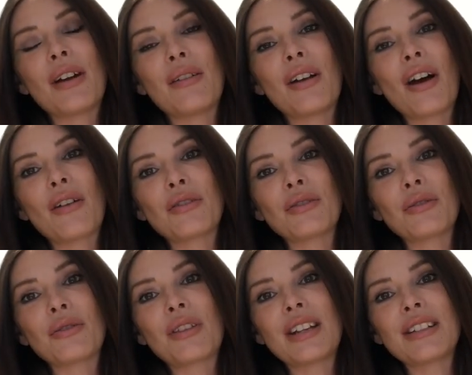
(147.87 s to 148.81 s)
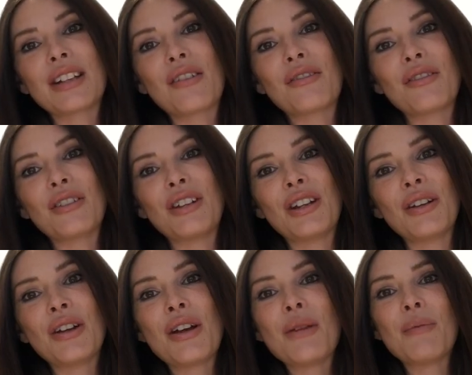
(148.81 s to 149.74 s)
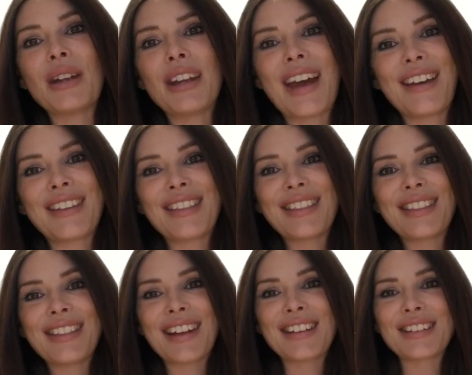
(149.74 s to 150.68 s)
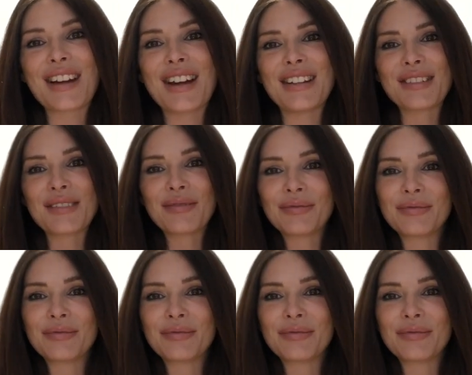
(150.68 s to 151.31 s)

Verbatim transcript: and I'll sort things out for you. But yeah, thanks guys.